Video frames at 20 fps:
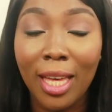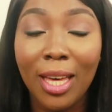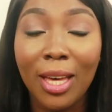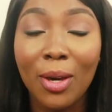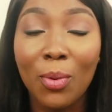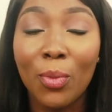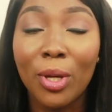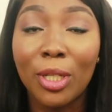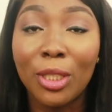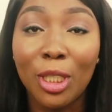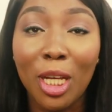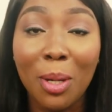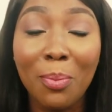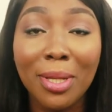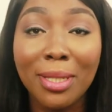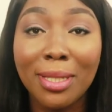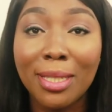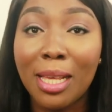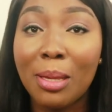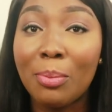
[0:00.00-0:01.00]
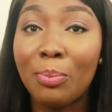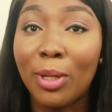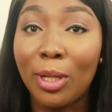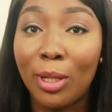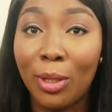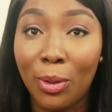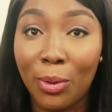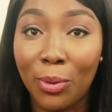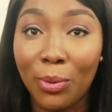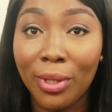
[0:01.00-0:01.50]
When Germans say
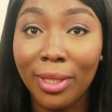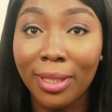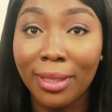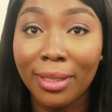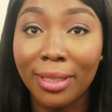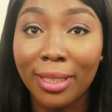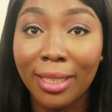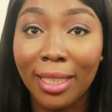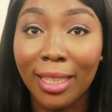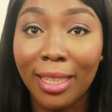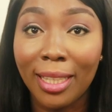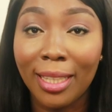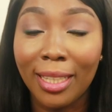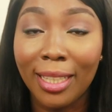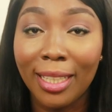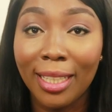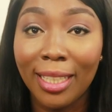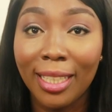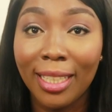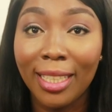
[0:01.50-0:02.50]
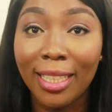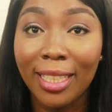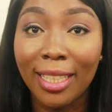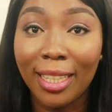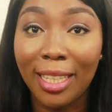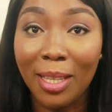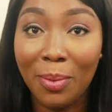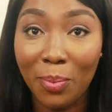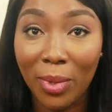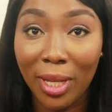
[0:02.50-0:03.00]
billion,
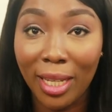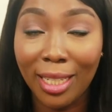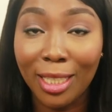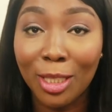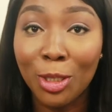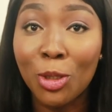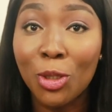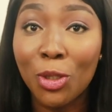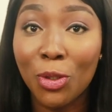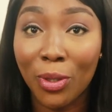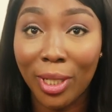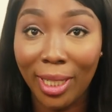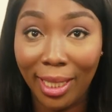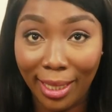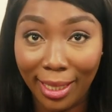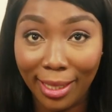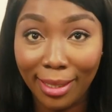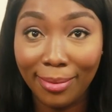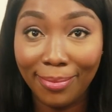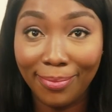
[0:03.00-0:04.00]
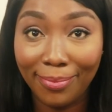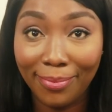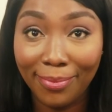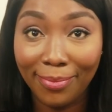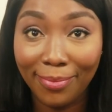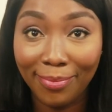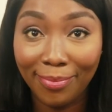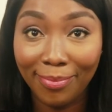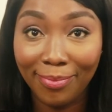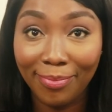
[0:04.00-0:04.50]
they mean trillion.
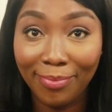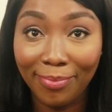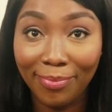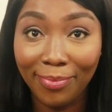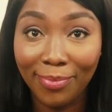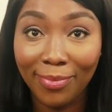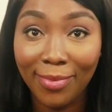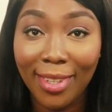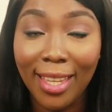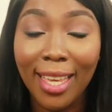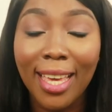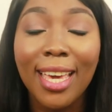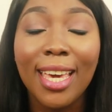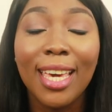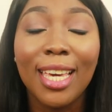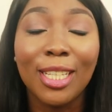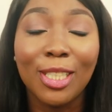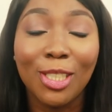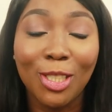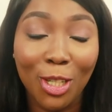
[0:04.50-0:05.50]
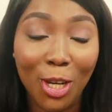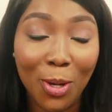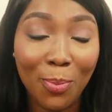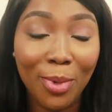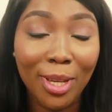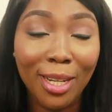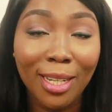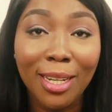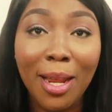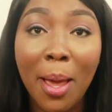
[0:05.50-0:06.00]
In
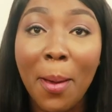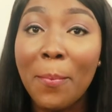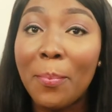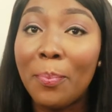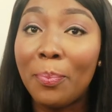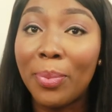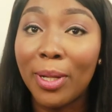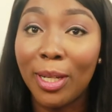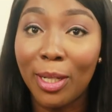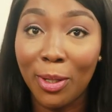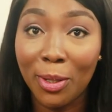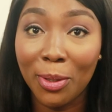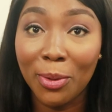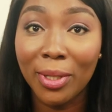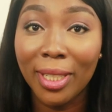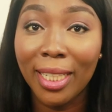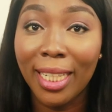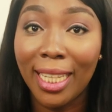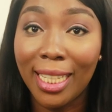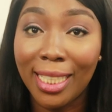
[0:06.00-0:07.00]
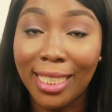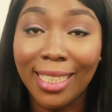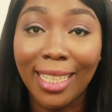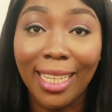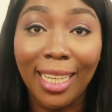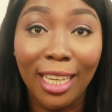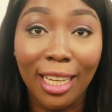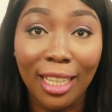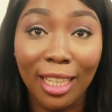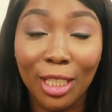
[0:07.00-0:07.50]
German, billion is
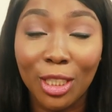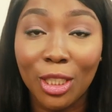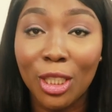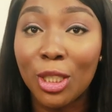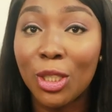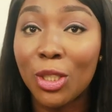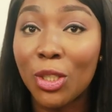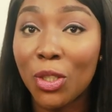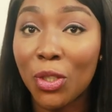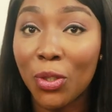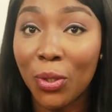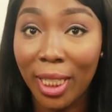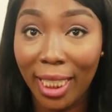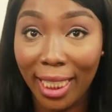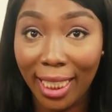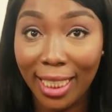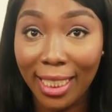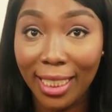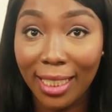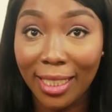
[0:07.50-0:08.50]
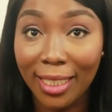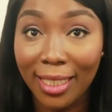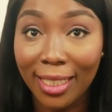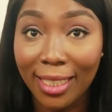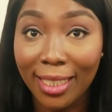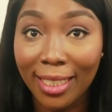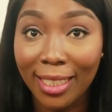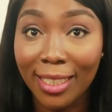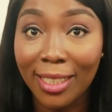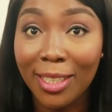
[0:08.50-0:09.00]
English trillion.
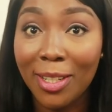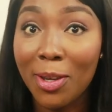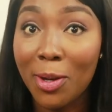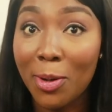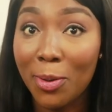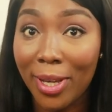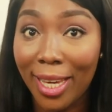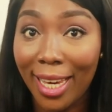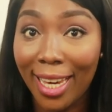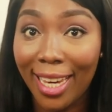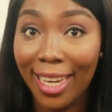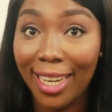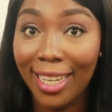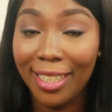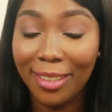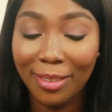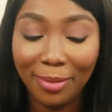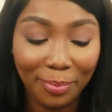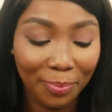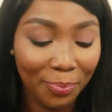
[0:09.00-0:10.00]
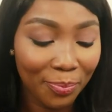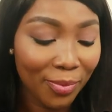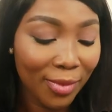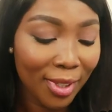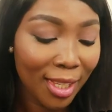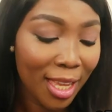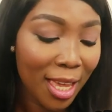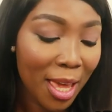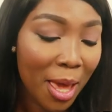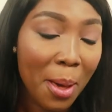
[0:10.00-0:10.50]
Okay?
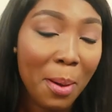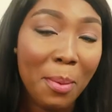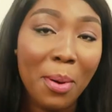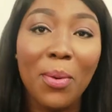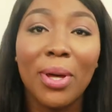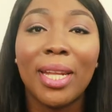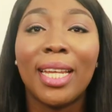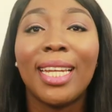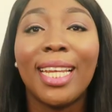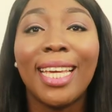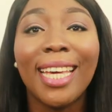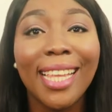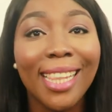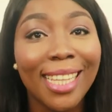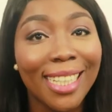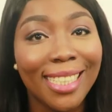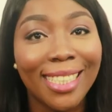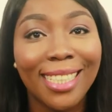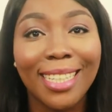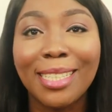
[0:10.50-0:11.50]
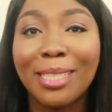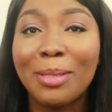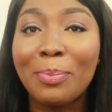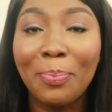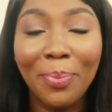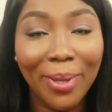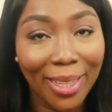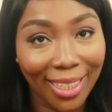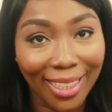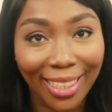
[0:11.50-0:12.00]
But when an English says
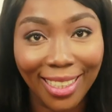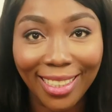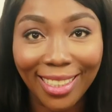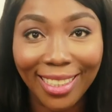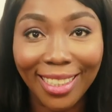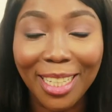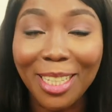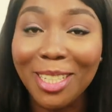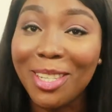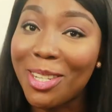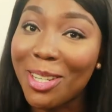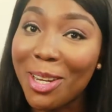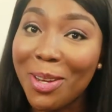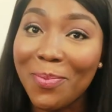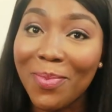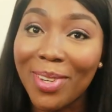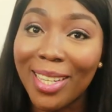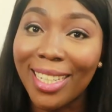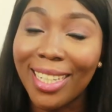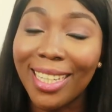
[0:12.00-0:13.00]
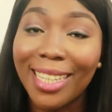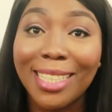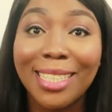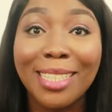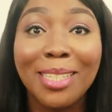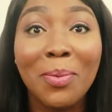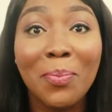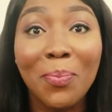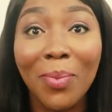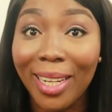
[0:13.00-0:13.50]
billion, in German, it's
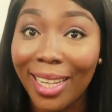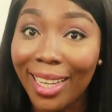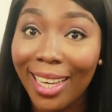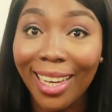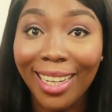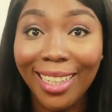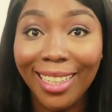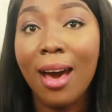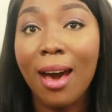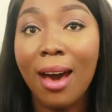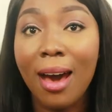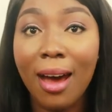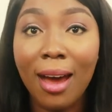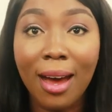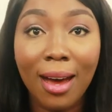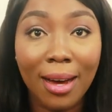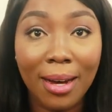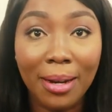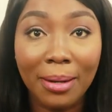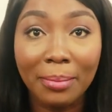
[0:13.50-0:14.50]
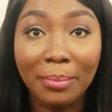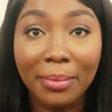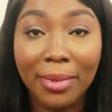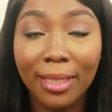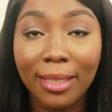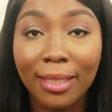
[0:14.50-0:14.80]
Milliarde. Arm.